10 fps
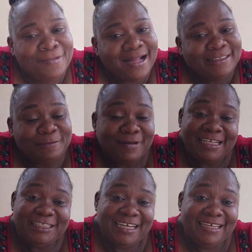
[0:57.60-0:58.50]
back to
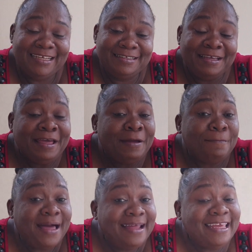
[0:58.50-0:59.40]
my channel.
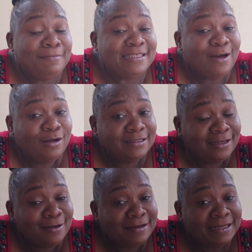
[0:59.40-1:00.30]
My name is
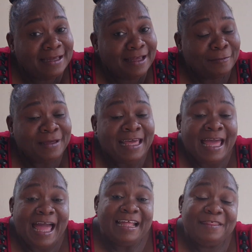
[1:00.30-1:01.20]
Hulda Cunningham
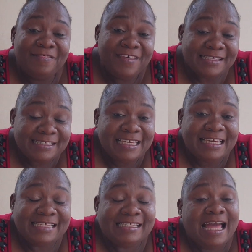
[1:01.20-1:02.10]
and this
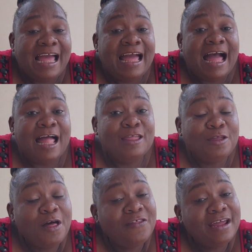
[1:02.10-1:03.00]
is
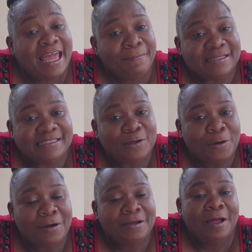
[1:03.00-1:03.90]
another
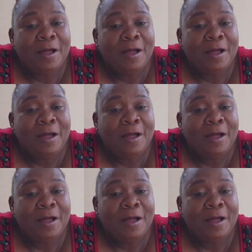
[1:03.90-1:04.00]
episode